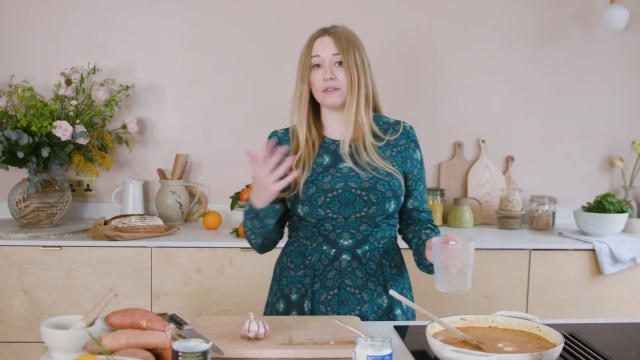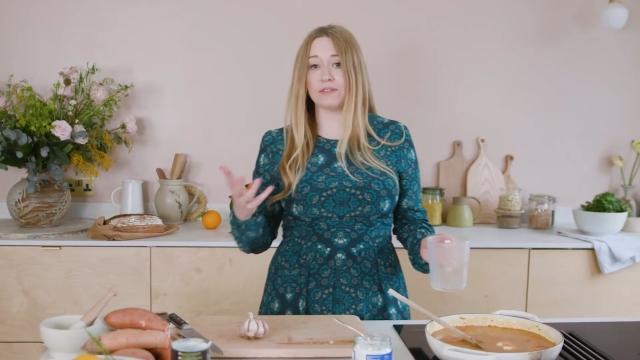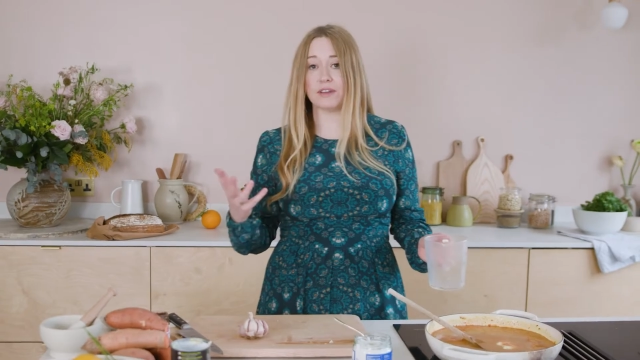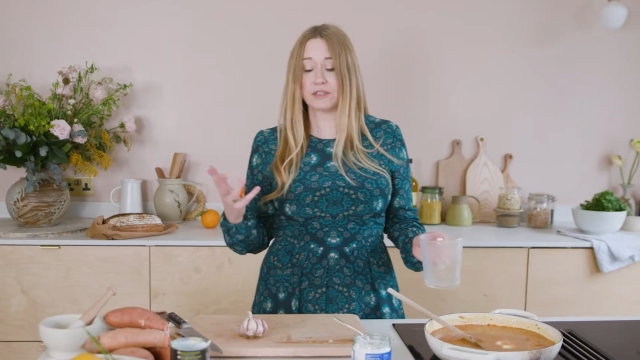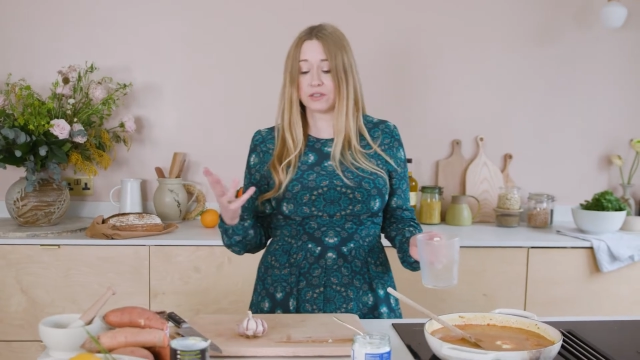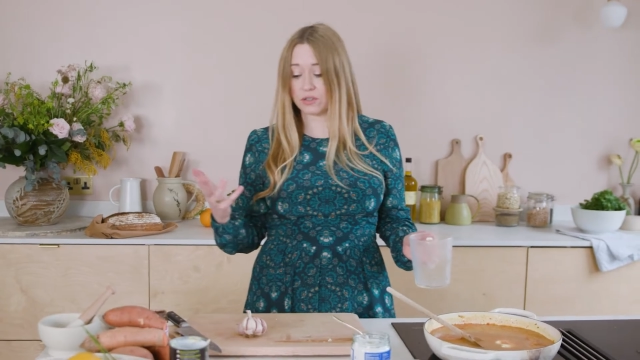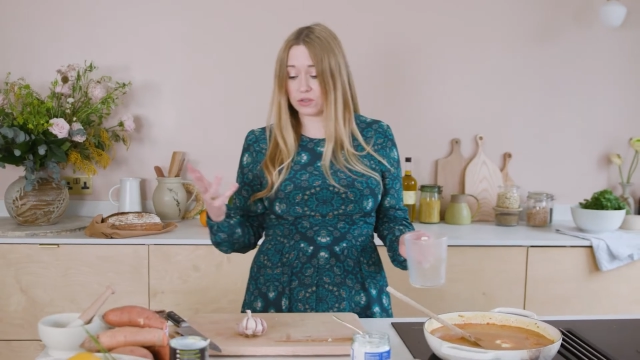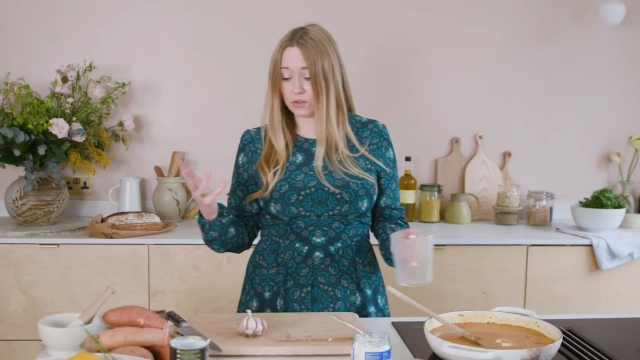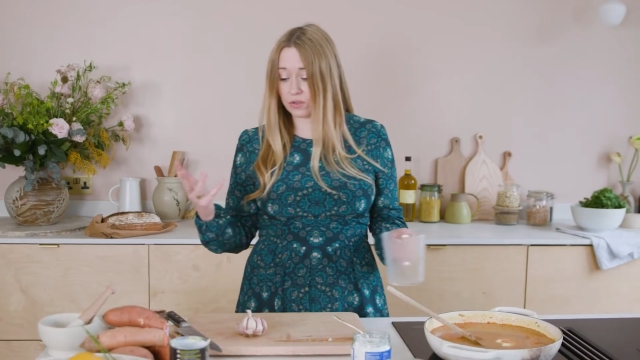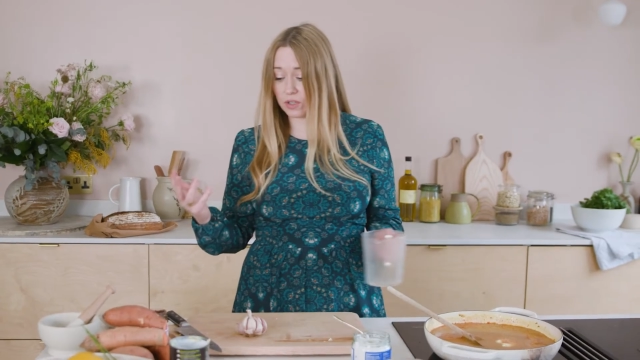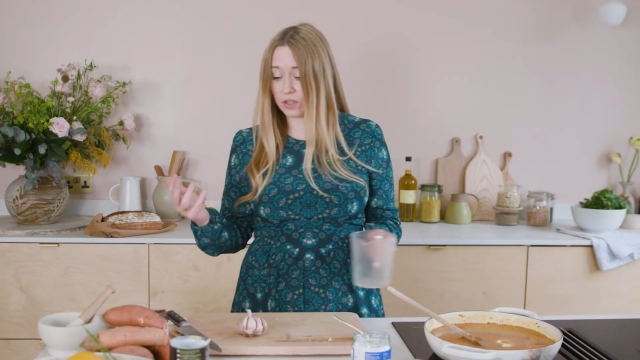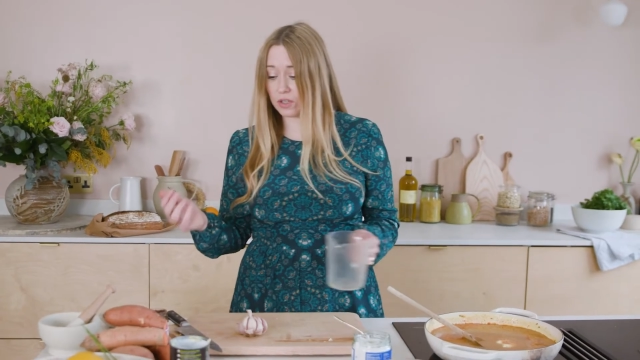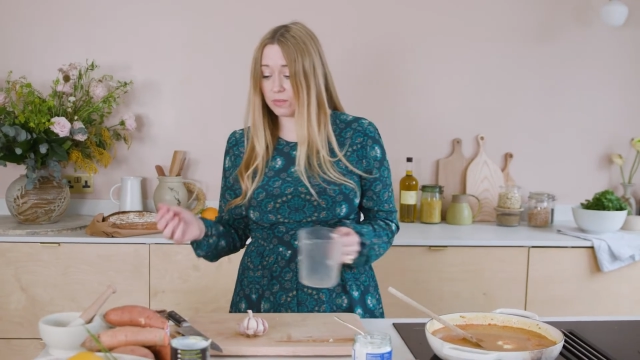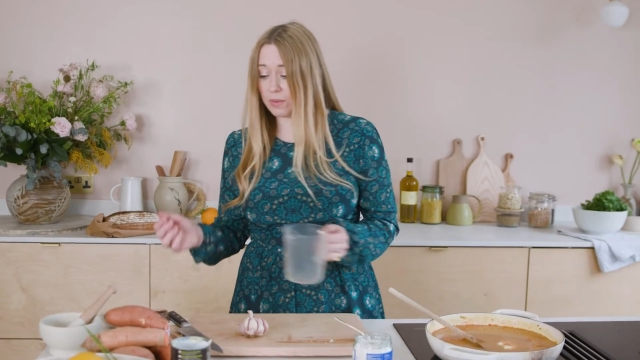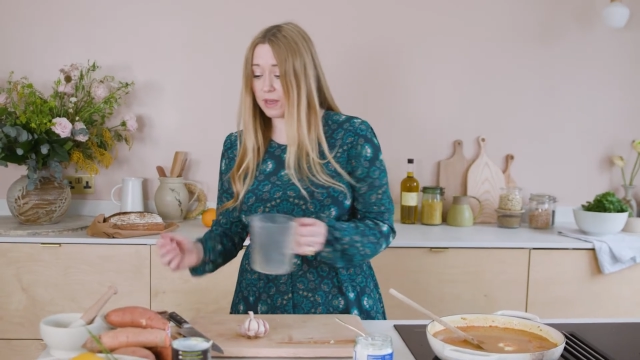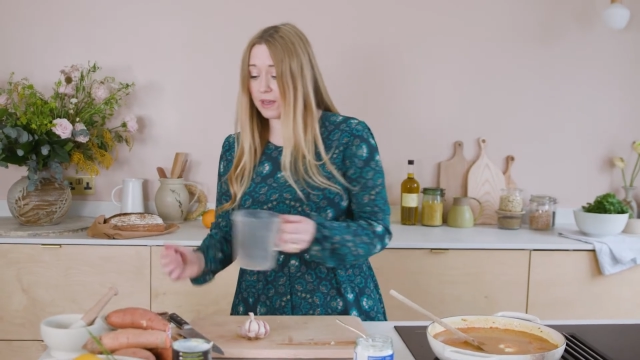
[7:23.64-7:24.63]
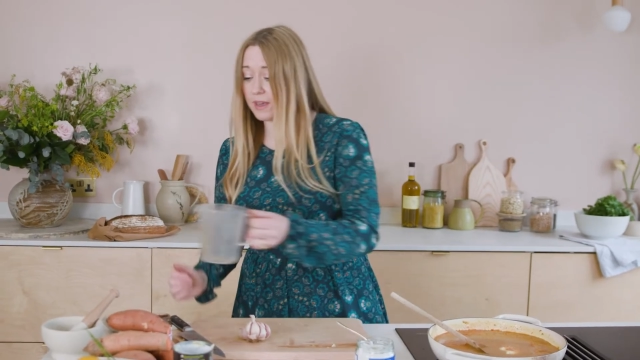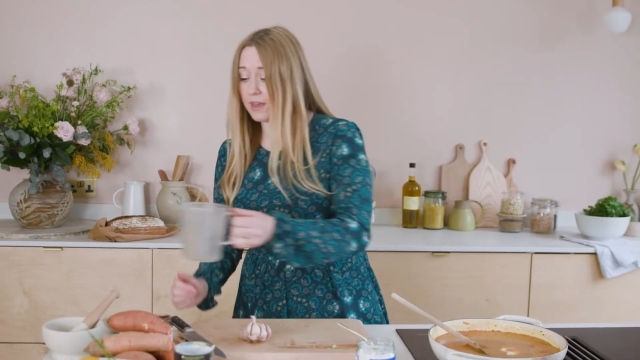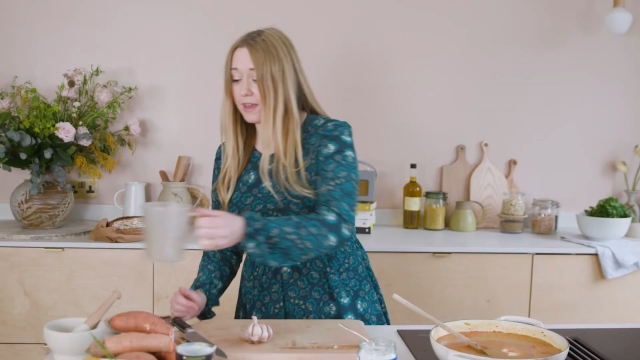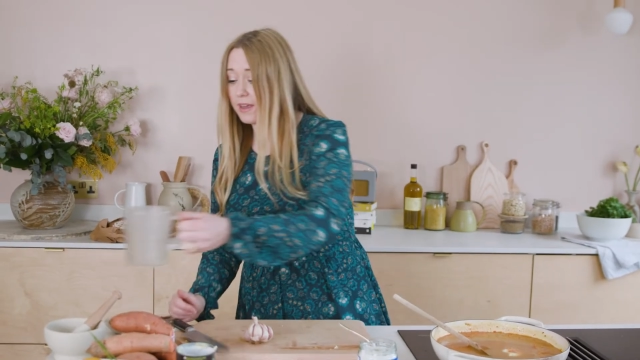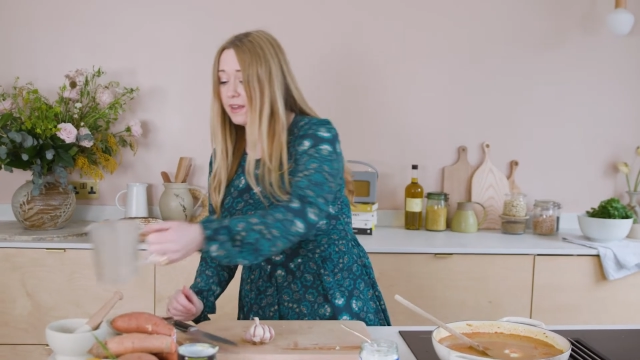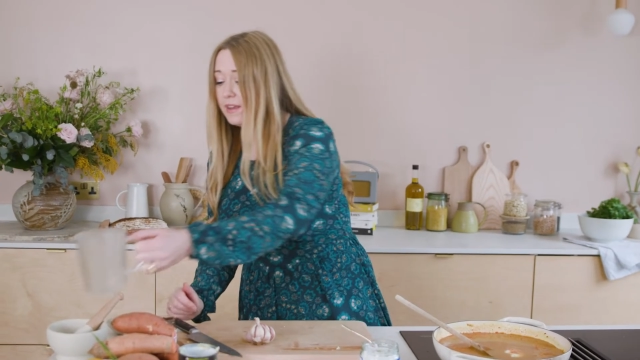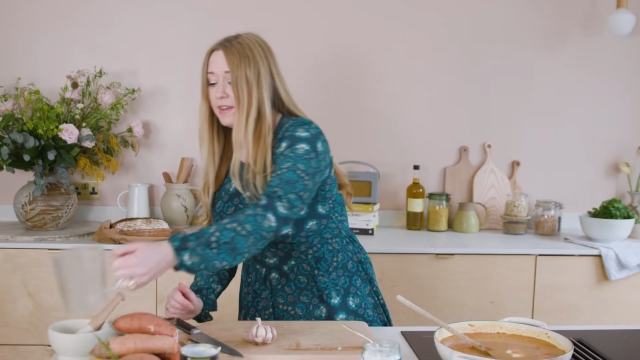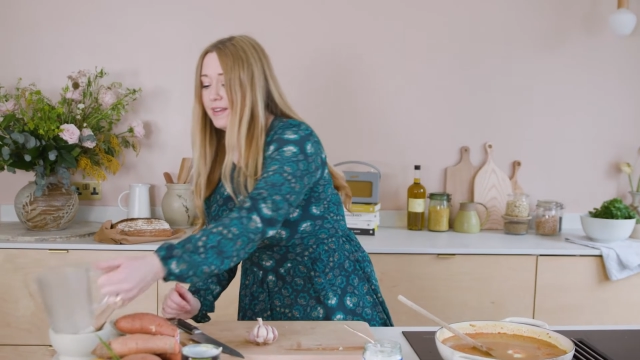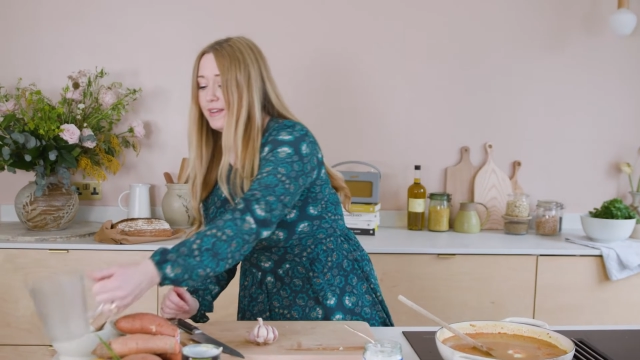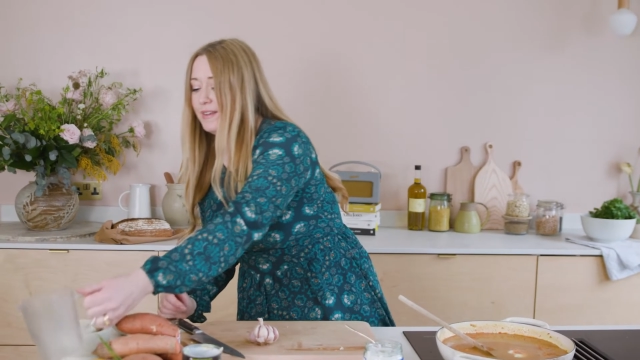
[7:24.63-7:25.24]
and a veg stock cube here.